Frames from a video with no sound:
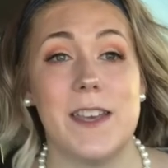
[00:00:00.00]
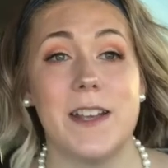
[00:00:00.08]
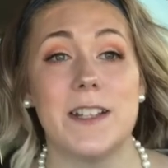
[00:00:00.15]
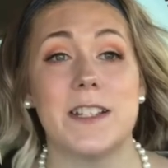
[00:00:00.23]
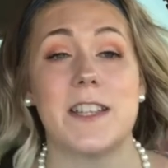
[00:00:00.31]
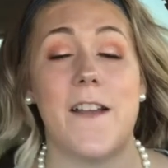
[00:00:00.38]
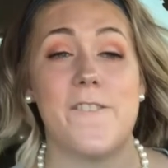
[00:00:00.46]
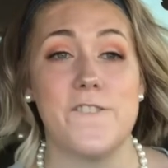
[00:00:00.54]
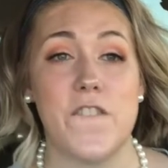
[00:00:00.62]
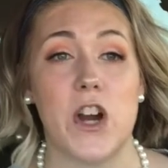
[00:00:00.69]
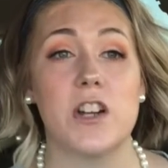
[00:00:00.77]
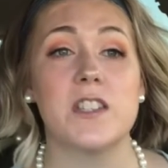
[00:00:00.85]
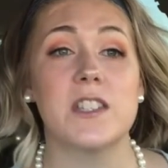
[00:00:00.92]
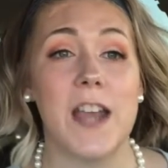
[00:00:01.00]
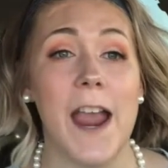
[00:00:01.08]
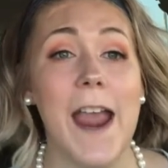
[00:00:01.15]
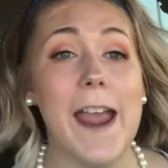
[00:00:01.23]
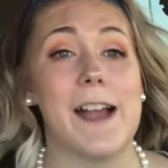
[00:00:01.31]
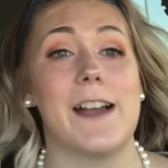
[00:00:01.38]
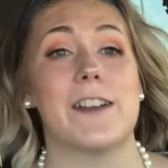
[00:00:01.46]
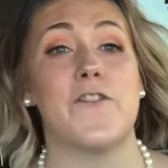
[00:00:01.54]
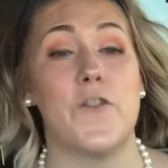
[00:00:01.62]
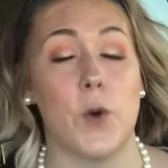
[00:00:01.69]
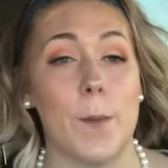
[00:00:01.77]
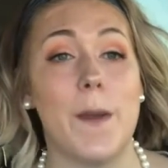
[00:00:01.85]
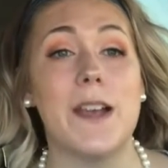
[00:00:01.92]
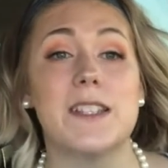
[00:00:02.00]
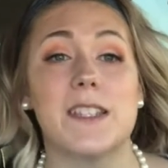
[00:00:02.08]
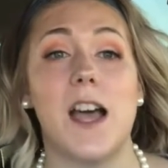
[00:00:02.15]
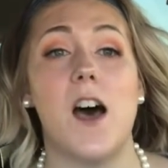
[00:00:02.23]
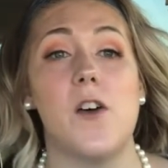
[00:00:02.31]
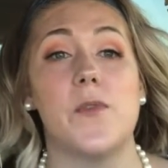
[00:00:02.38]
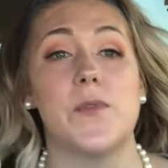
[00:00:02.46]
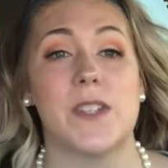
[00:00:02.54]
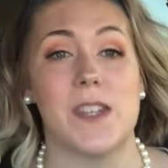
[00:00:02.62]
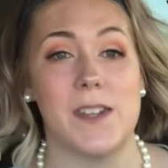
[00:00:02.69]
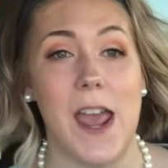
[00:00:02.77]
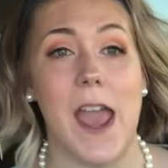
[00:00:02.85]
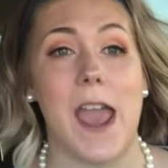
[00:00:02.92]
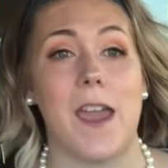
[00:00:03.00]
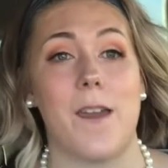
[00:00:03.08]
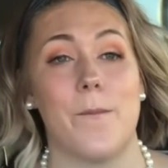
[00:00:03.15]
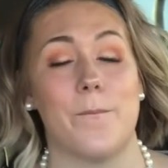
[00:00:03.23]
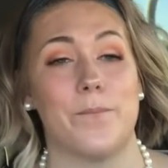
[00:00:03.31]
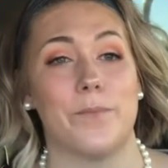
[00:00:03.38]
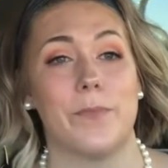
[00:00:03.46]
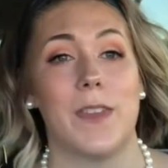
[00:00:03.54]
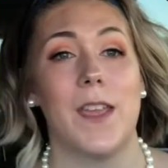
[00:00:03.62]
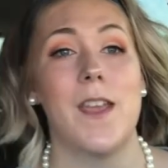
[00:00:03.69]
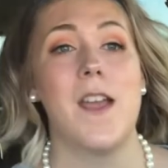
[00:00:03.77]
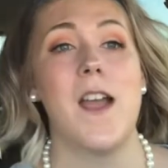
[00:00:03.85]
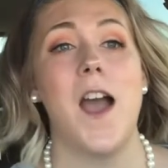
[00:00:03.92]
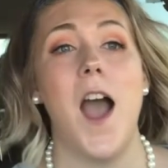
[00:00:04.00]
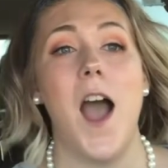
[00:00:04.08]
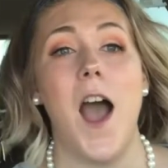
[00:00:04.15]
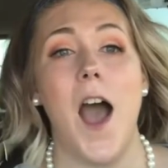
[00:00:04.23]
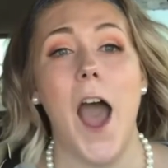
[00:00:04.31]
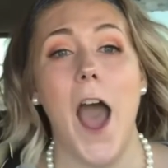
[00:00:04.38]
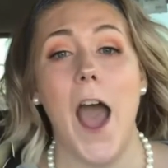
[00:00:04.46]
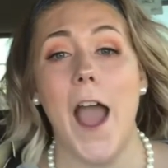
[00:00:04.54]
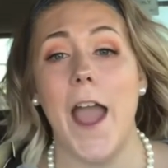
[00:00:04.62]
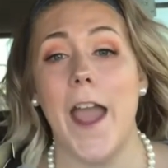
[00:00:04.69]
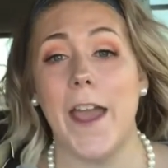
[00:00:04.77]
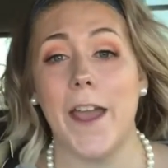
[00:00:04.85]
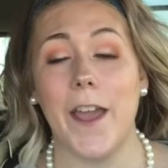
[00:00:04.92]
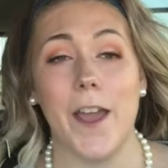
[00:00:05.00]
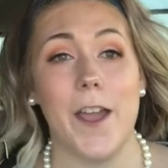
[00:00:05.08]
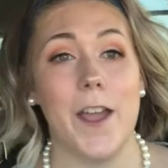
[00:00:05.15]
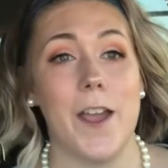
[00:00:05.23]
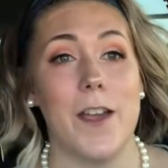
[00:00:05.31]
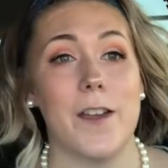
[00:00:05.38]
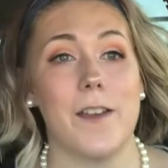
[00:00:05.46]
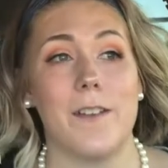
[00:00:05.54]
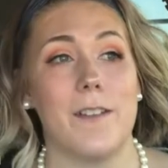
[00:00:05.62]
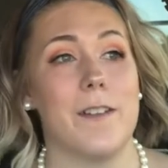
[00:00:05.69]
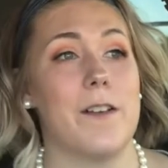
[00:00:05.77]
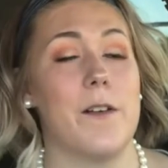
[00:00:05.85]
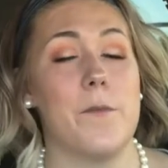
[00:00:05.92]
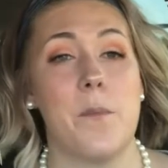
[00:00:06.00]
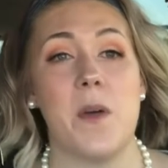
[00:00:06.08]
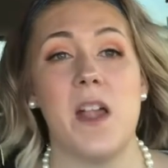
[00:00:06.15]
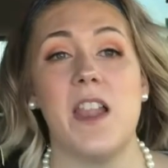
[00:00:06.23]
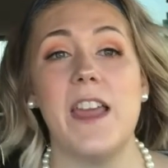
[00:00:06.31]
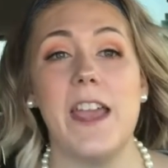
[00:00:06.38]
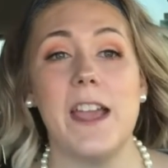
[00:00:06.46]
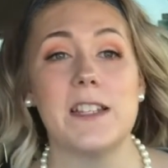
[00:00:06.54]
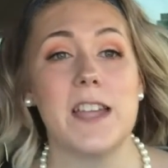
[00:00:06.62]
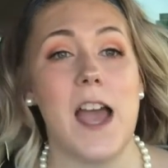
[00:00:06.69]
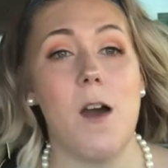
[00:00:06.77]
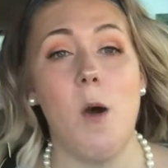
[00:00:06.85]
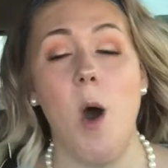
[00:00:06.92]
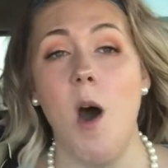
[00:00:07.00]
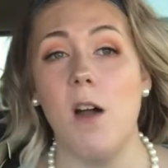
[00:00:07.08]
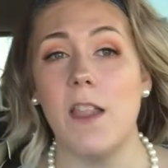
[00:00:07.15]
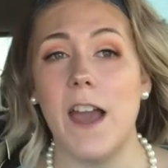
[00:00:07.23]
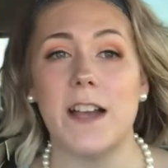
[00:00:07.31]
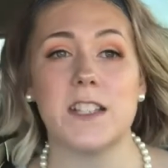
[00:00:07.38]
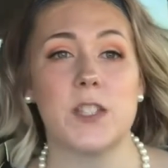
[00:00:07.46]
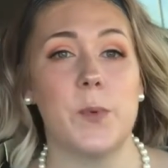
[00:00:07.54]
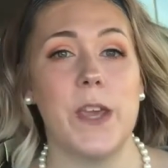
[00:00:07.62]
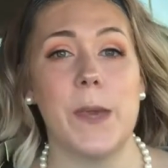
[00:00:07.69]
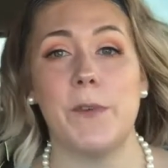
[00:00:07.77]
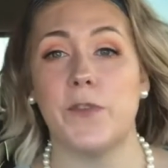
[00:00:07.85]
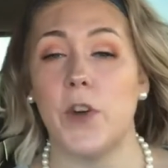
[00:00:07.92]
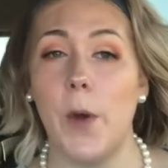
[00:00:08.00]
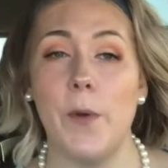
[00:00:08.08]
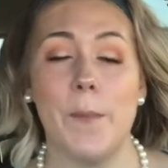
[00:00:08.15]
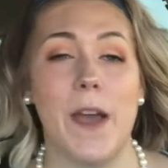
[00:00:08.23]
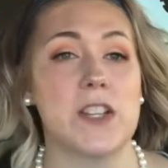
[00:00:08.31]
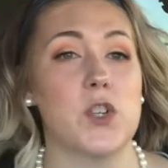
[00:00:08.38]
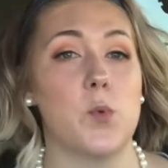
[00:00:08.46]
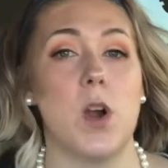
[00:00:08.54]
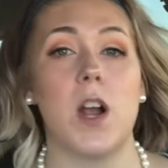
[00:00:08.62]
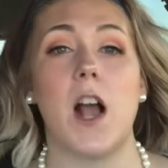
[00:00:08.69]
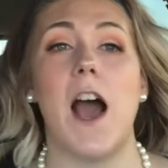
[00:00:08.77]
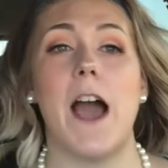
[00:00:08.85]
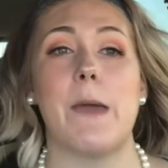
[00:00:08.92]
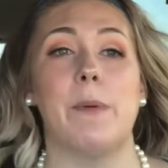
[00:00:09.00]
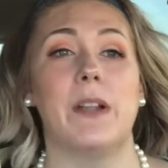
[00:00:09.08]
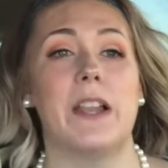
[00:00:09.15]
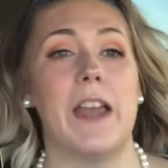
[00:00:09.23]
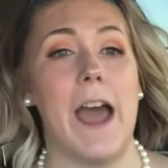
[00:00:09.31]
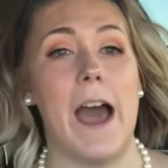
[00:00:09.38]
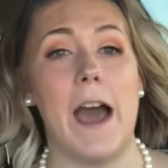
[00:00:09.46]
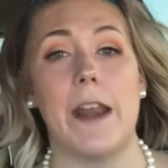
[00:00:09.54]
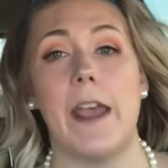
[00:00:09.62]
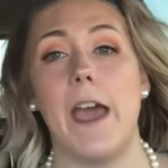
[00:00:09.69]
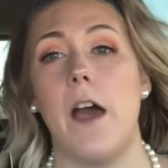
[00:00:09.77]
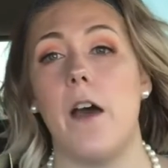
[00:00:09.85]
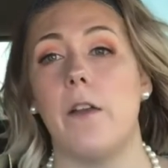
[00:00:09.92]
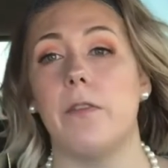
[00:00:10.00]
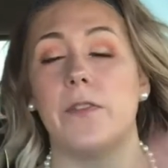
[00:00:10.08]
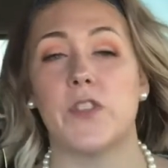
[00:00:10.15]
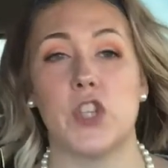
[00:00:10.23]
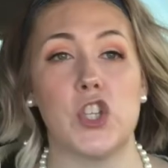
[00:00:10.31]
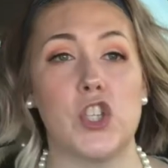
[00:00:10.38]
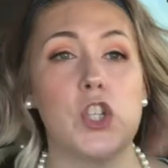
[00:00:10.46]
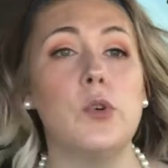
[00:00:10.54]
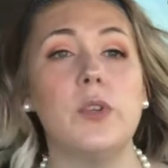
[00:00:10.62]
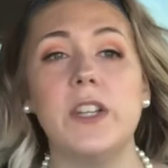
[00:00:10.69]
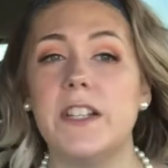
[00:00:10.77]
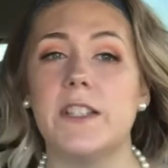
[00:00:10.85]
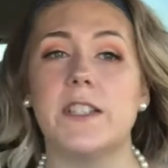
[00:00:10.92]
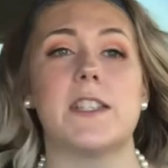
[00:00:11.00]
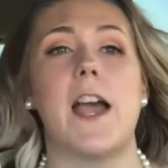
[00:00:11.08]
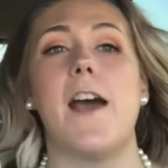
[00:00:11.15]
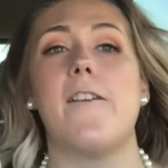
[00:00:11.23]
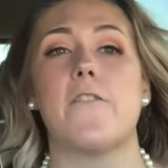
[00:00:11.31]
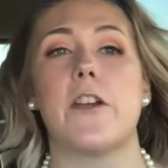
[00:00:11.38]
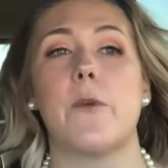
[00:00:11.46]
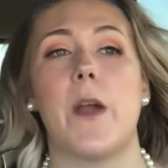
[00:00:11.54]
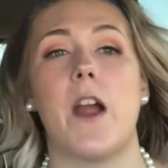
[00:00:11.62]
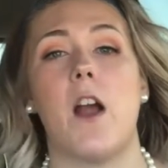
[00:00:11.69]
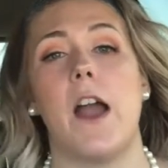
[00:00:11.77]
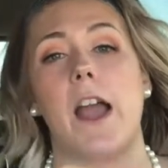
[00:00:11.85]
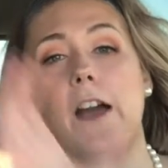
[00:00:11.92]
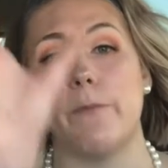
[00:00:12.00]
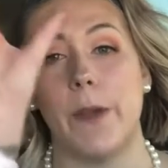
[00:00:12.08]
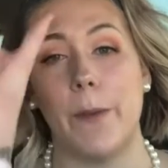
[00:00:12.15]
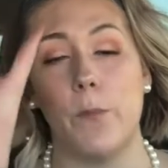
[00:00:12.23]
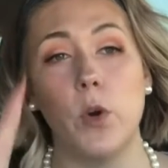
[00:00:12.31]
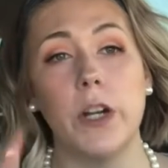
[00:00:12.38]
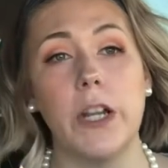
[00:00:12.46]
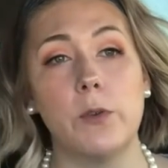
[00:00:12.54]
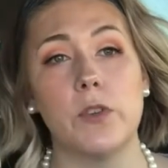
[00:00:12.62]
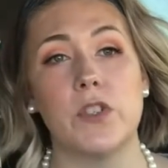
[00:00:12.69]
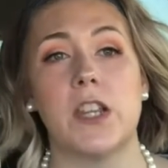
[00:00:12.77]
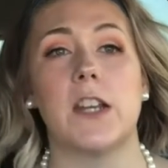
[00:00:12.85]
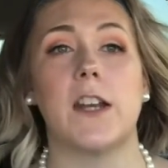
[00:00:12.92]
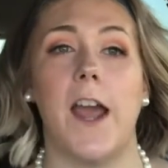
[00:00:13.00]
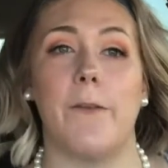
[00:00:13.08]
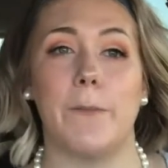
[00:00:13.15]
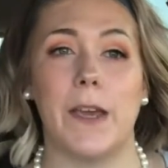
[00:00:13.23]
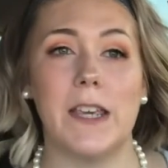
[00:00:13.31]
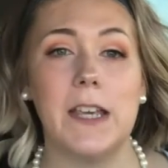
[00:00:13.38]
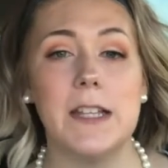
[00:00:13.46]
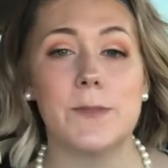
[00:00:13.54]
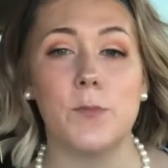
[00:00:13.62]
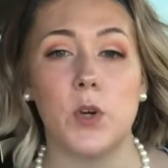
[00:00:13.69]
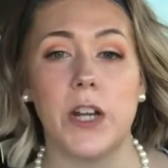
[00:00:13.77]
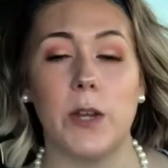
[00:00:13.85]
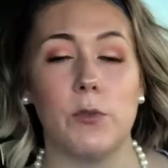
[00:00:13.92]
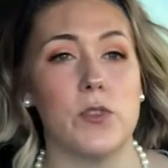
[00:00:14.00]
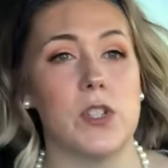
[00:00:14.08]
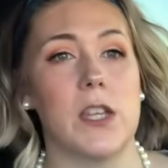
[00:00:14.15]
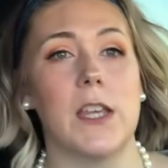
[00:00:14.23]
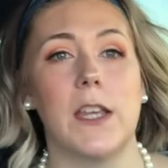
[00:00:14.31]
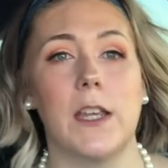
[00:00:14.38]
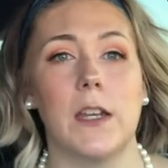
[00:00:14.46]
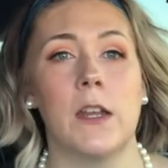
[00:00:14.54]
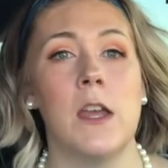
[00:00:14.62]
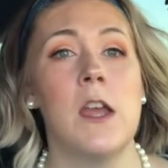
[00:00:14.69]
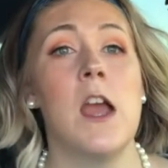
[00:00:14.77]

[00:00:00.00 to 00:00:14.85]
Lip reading: this firsthand for myself today. I planned out all last week before I went back to work. I had to-do lists everywhere. I have my morning routine. I have my kids' morning routine.